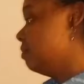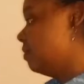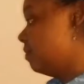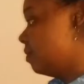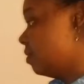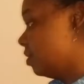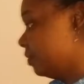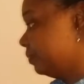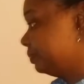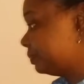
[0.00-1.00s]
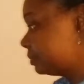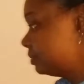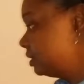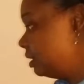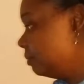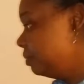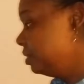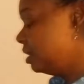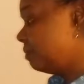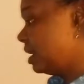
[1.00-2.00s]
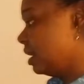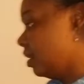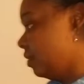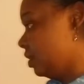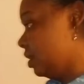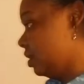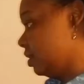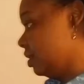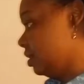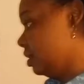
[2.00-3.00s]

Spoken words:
before putting it back on her